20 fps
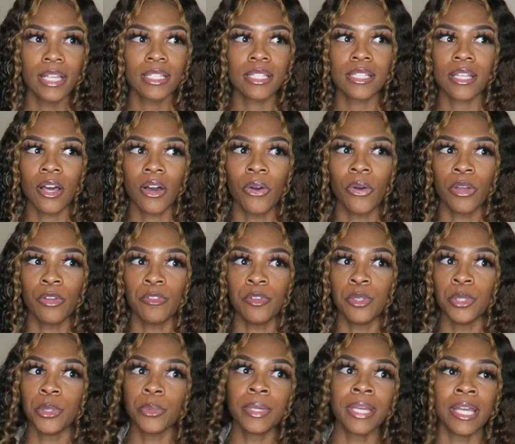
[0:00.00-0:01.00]
So if
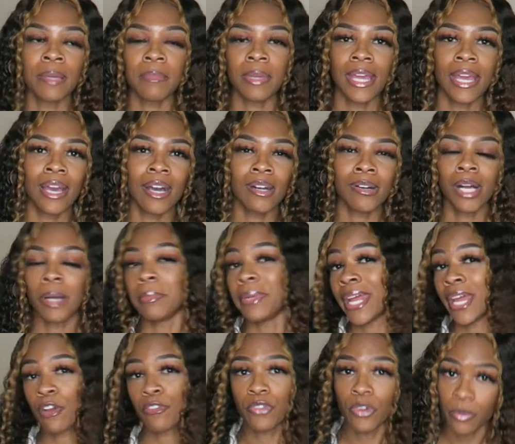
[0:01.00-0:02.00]
you do get me out, I'm
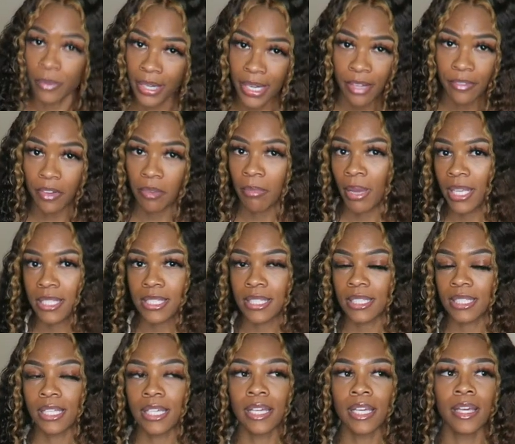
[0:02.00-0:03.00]
down for whatever,
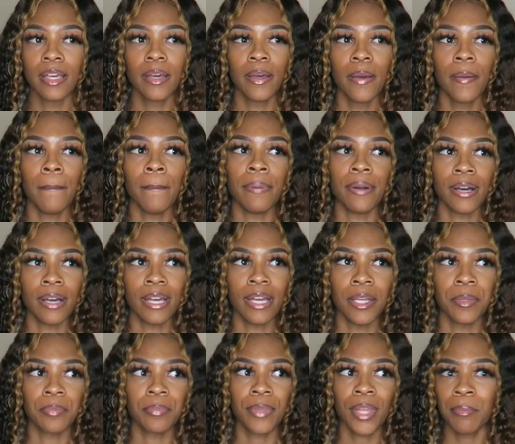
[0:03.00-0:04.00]
basically.
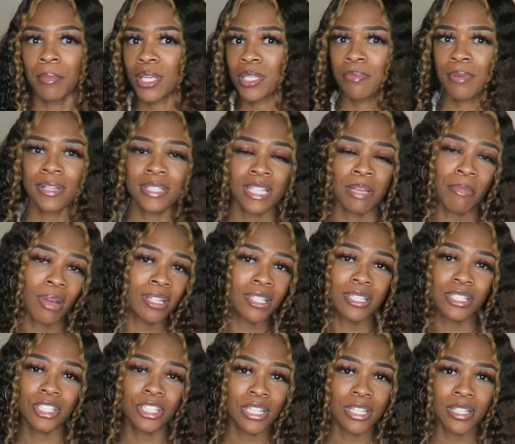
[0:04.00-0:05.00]
But in my spare time, I
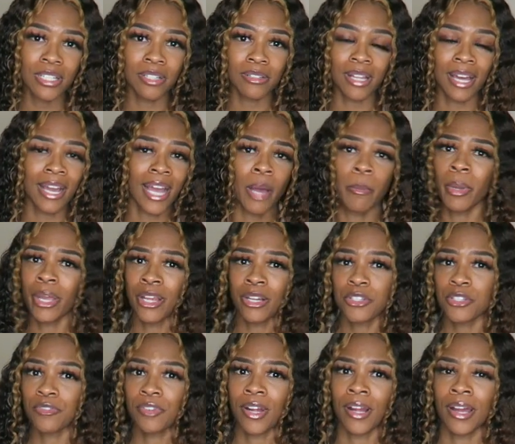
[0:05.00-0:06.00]
just chill. Like, I'm an
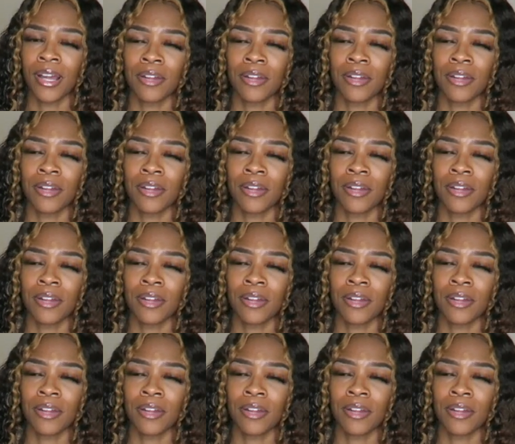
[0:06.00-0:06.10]
introvert.